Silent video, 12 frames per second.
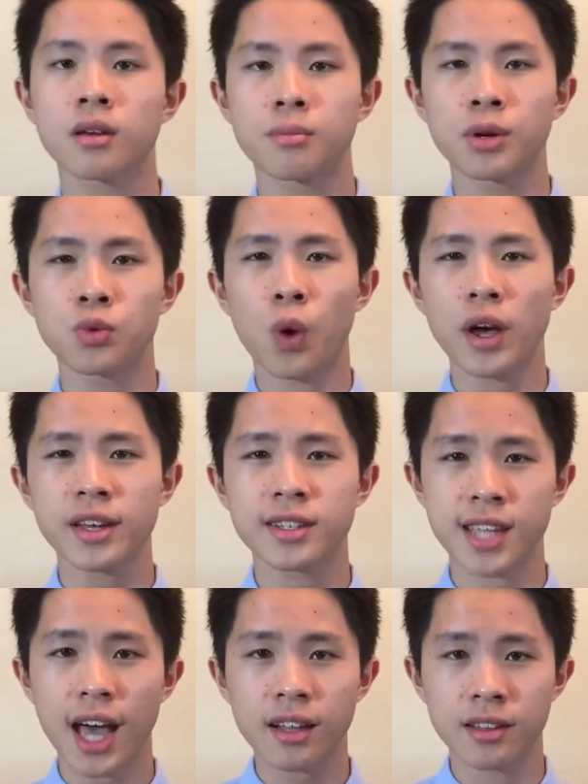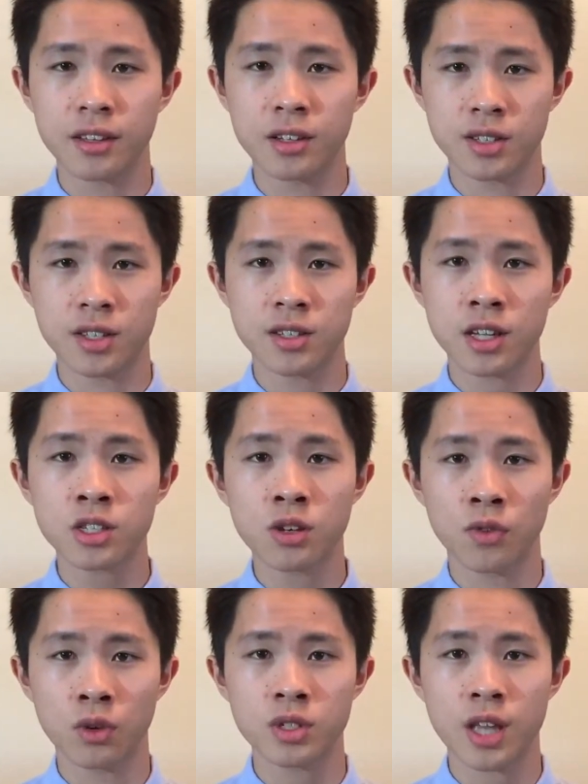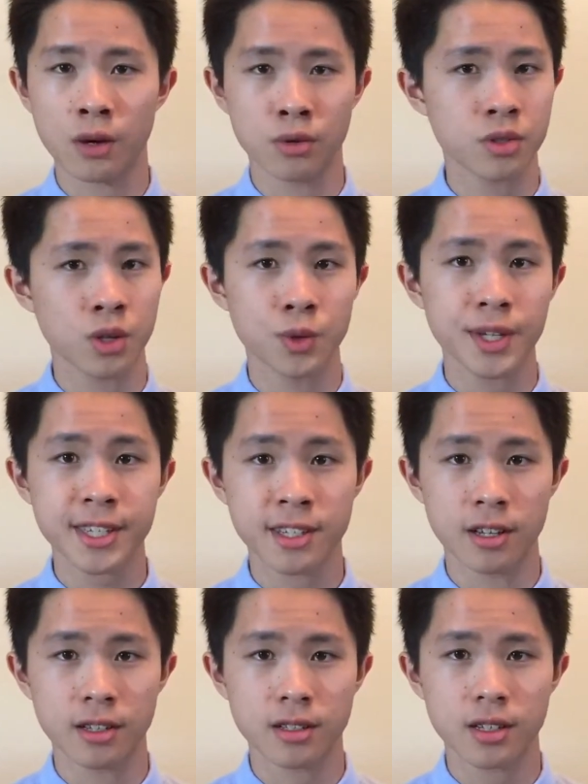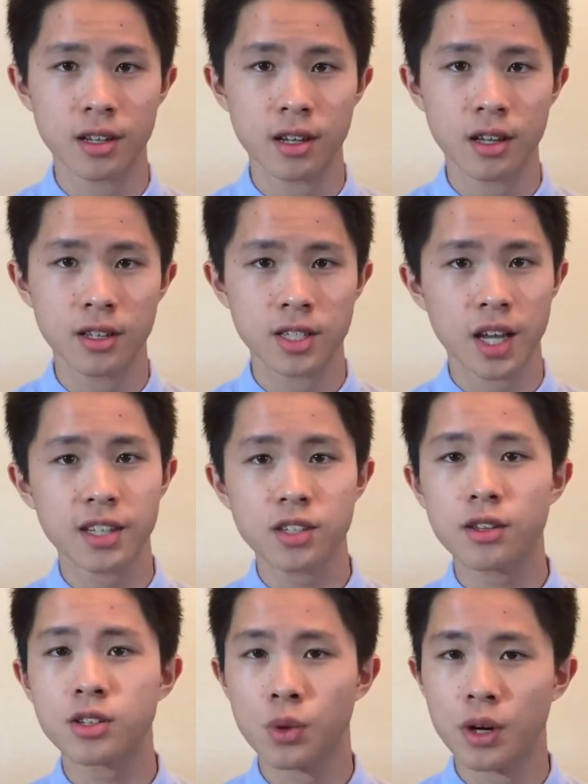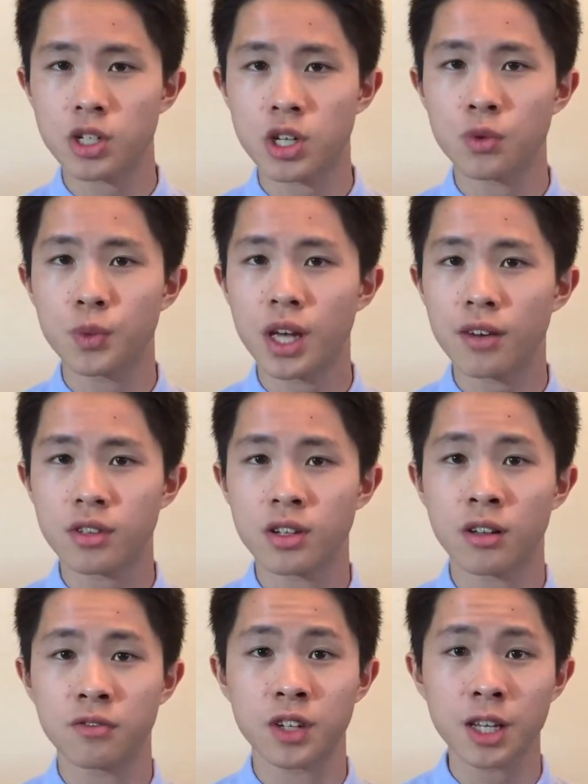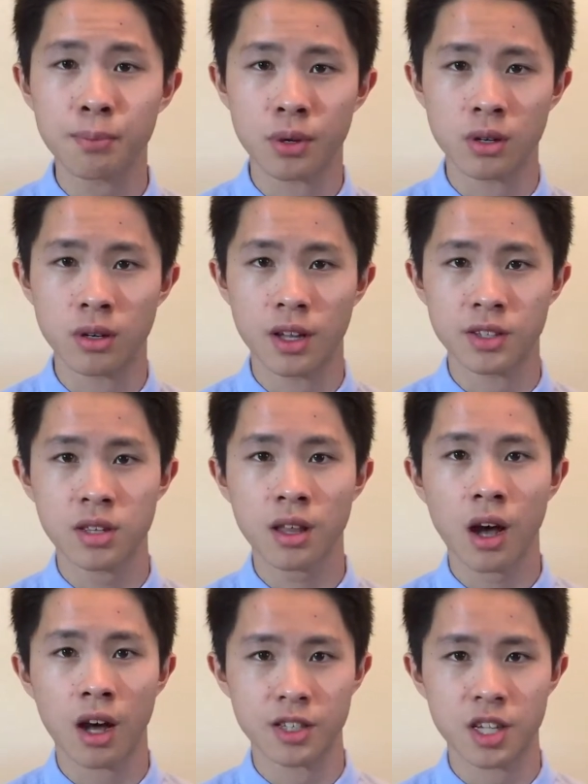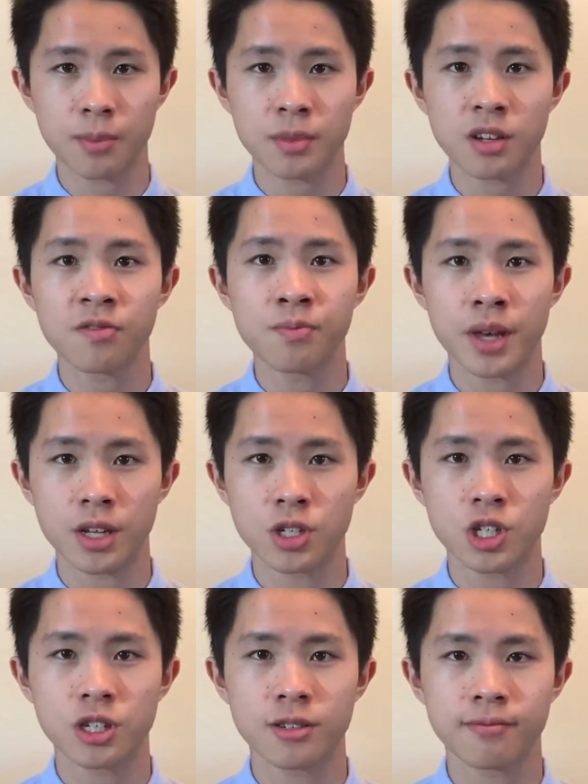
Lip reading: But why exactly does this interval sound so dissonant? To answer this question, we have to delve deeper into the concept of pitch.